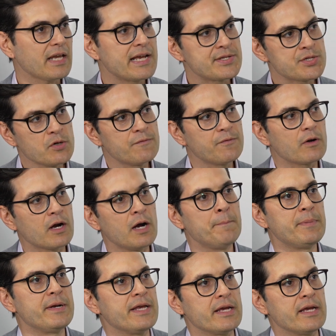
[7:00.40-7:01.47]
And so for a
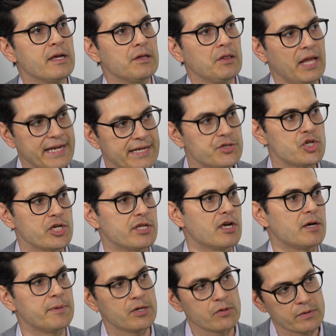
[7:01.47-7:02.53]
company like
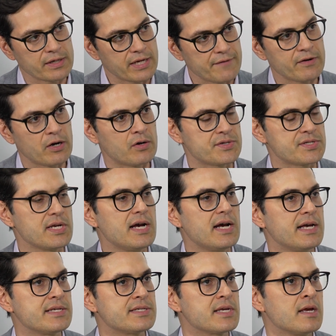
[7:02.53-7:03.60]
G&W, given our
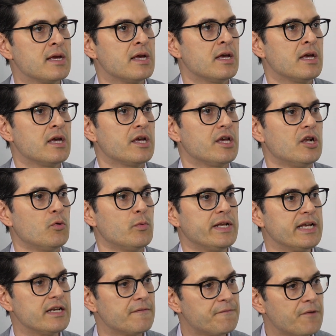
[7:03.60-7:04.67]
size, we
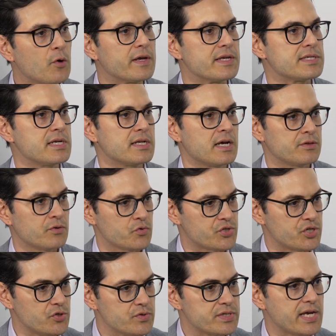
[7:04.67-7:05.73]
need to focus in on
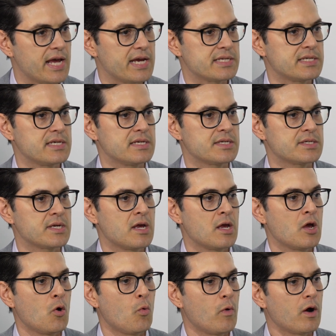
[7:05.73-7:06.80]
those use cases
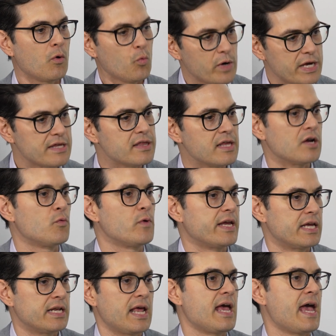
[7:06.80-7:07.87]
where we think we
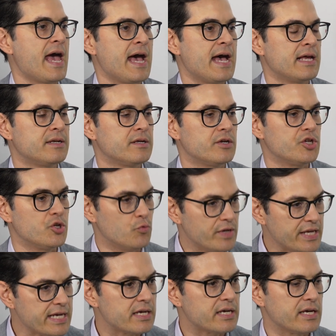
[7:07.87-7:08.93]
can add
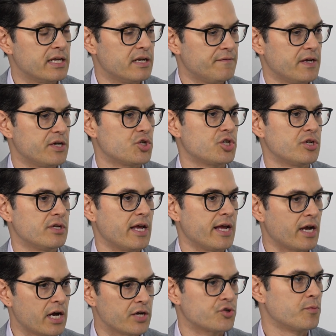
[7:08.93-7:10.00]
unique innovation
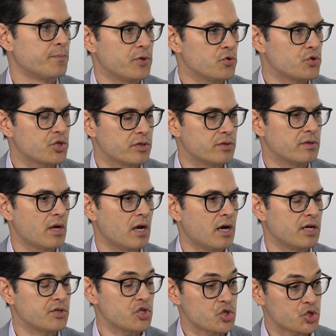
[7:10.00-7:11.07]
and contribution
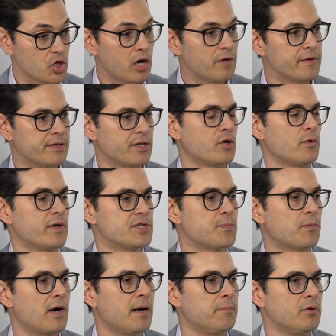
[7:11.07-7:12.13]
to solving the grid's
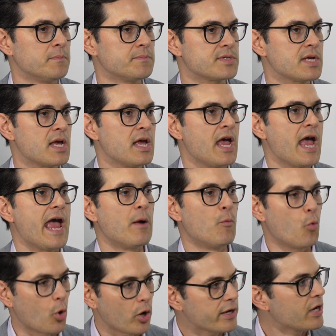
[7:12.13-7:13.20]
problems, and
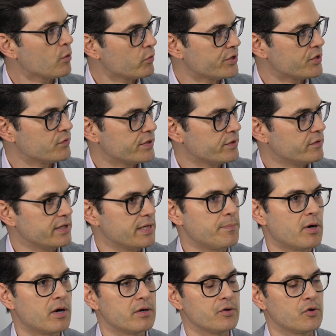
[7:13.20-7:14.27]
working with utility
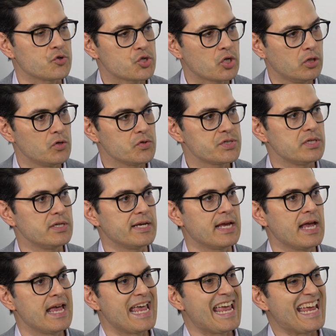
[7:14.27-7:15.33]
partners
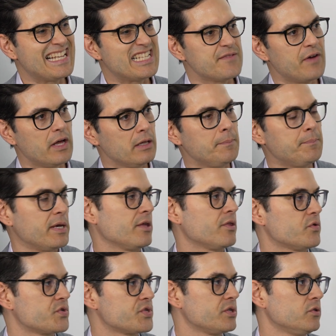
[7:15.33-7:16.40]
closely in developing
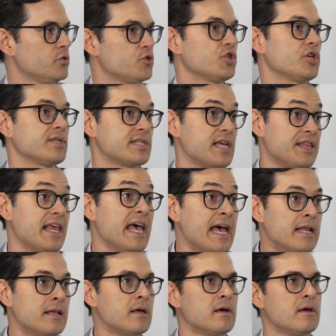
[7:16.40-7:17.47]
those solutions, and
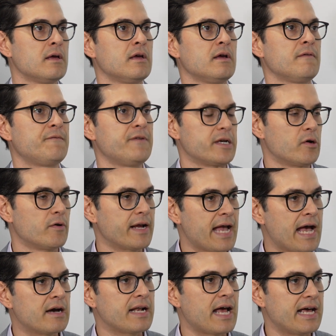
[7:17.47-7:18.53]
then figuring
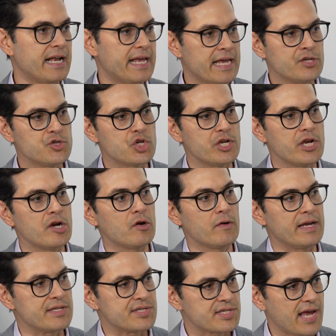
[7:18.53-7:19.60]
out how to engineer
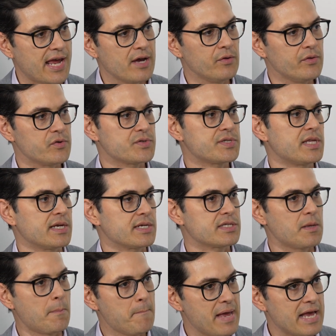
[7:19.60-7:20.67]
and scale those things
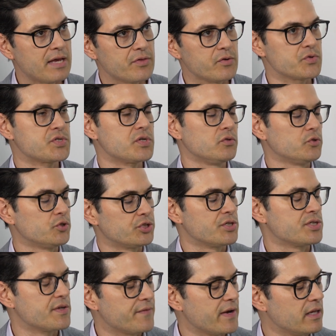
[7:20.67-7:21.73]
to make those
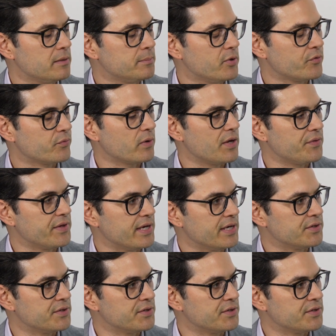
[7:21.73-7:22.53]
solutions available throughout the